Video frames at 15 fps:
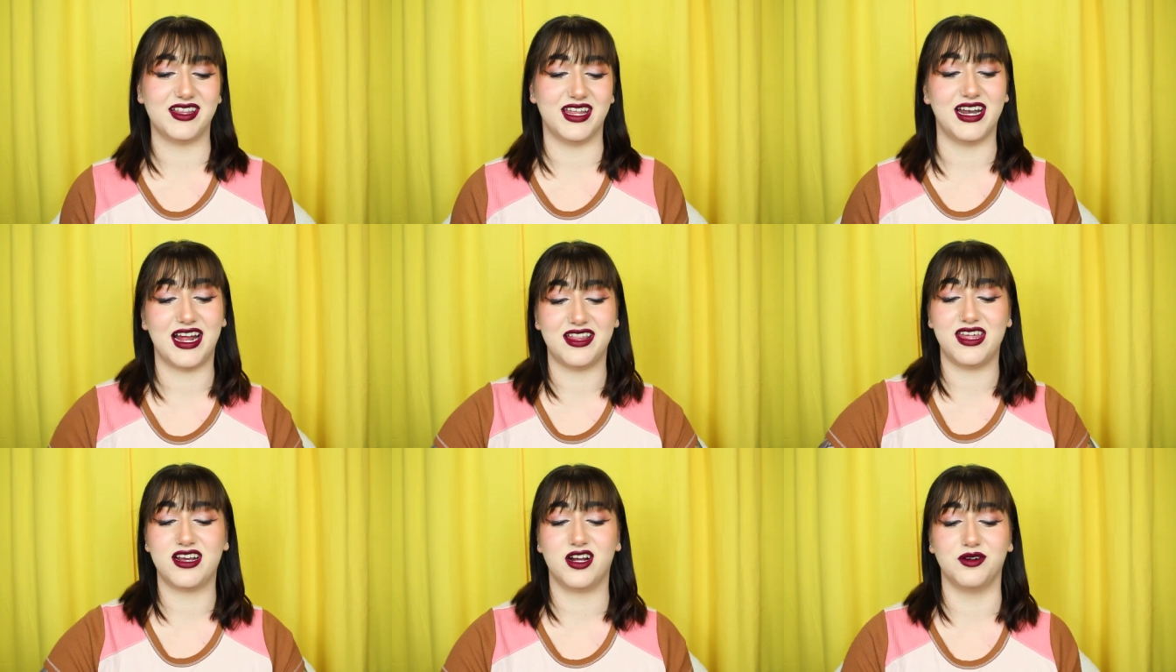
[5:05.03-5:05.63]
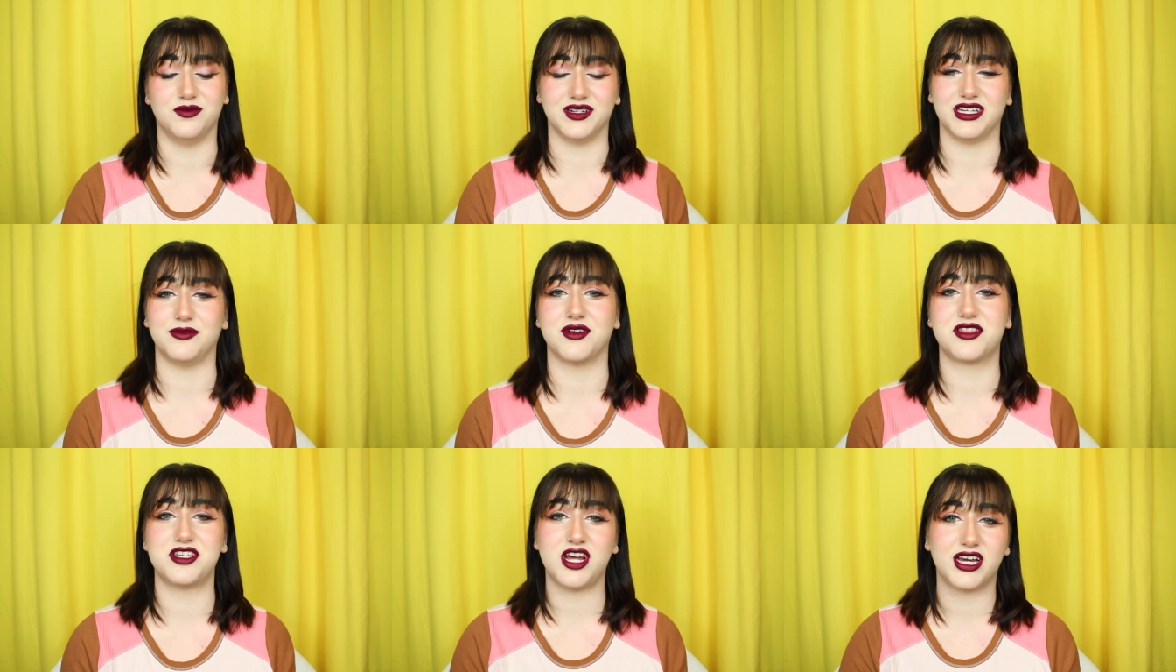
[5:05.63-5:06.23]
that I think are really
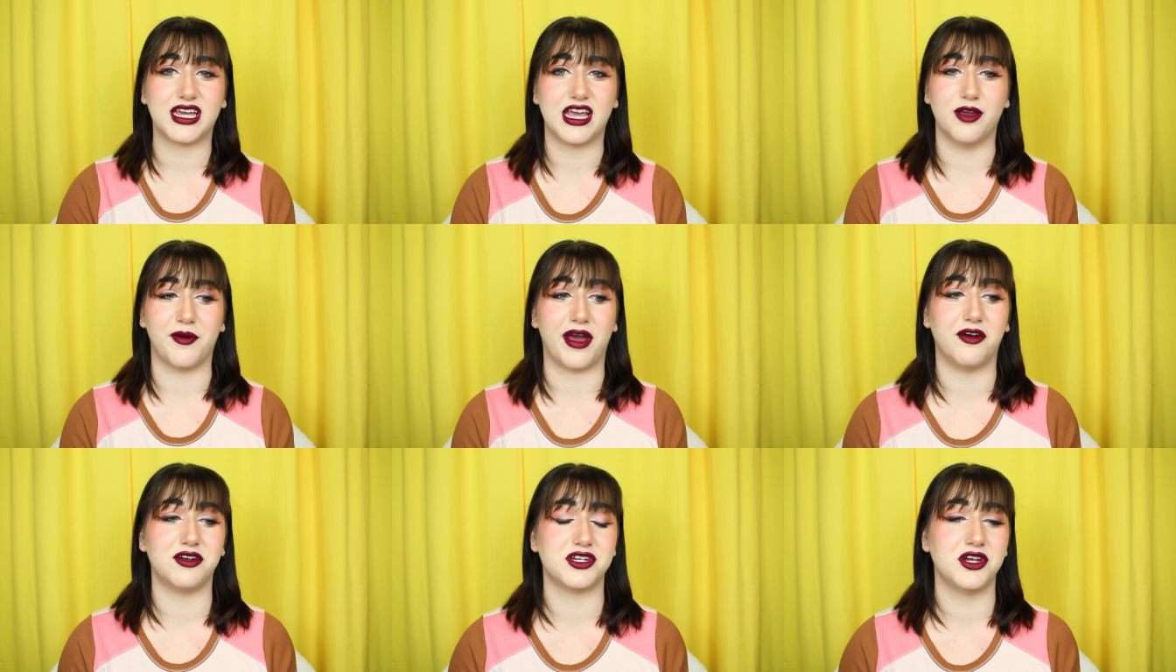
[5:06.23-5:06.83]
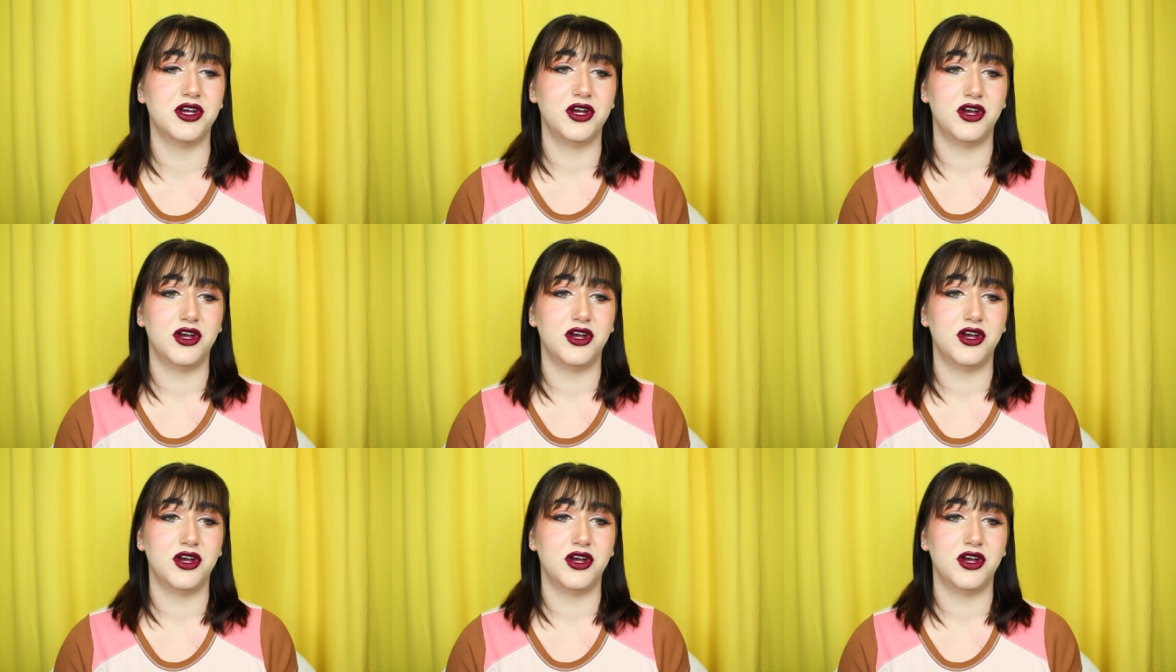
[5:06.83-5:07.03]
worth talking about.